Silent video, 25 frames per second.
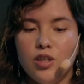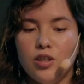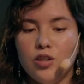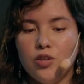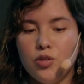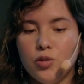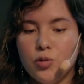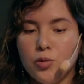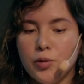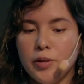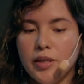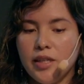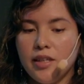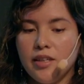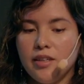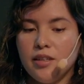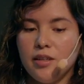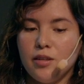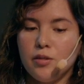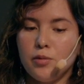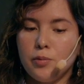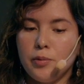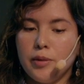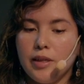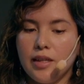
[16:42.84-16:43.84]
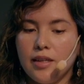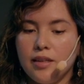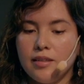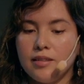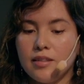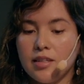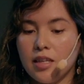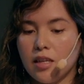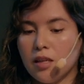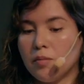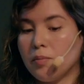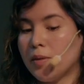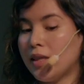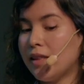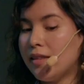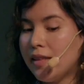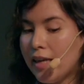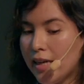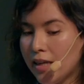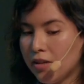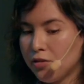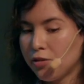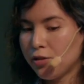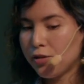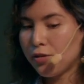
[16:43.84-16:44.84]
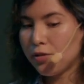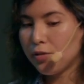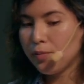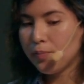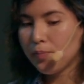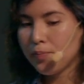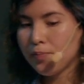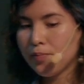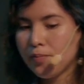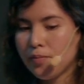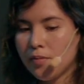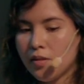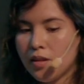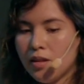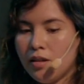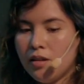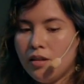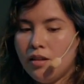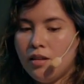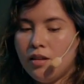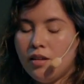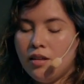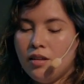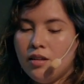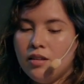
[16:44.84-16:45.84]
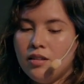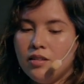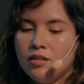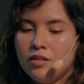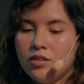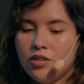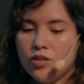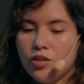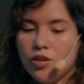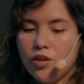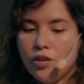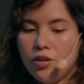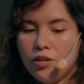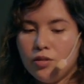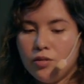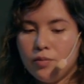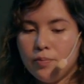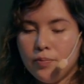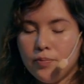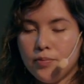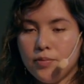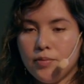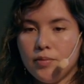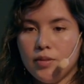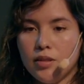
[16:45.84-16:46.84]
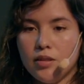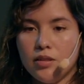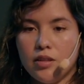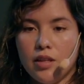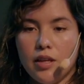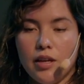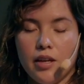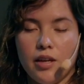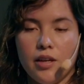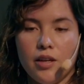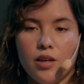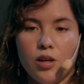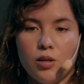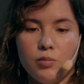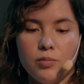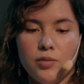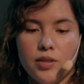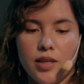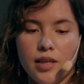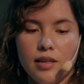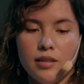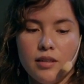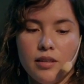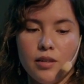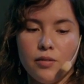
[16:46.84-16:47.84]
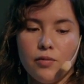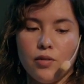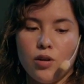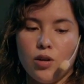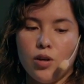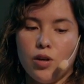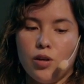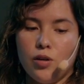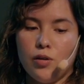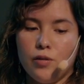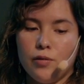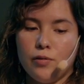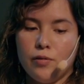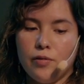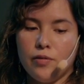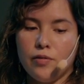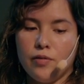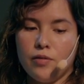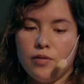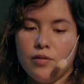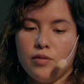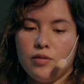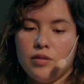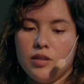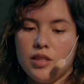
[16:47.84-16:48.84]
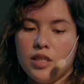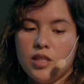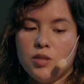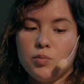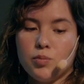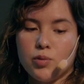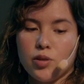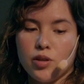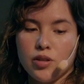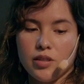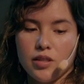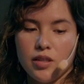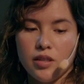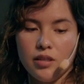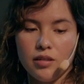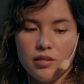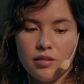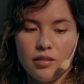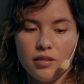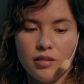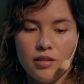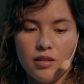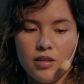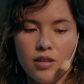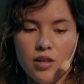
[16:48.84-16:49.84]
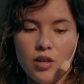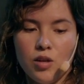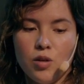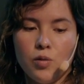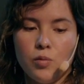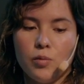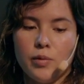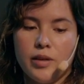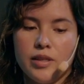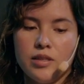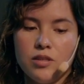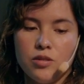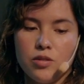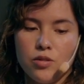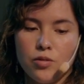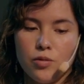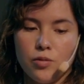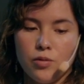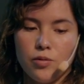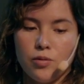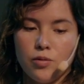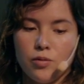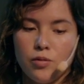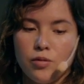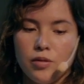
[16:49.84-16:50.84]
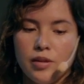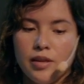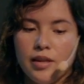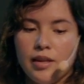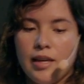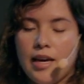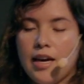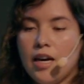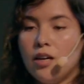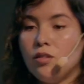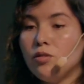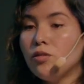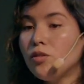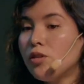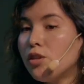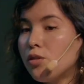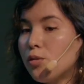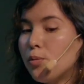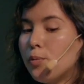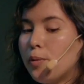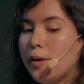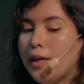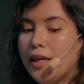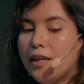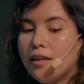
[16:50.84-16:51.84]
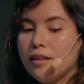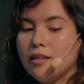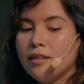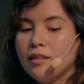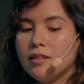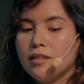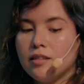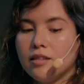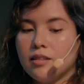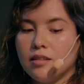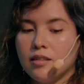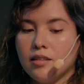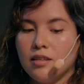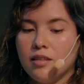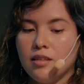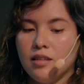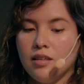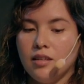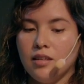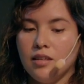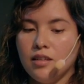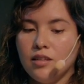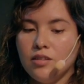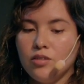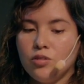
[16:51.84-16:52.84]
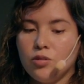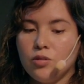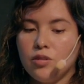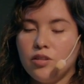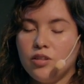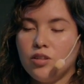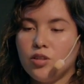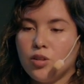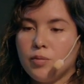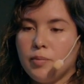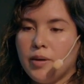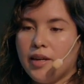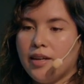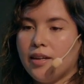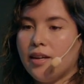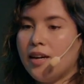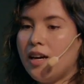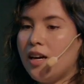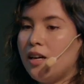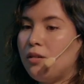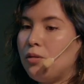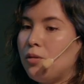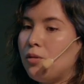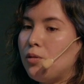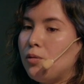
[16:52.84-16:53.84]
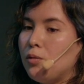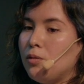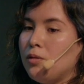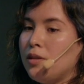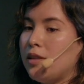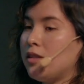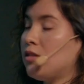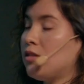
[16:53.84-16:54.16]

tree ring segmentation. So the objective of this project was to count the rings to determine how old a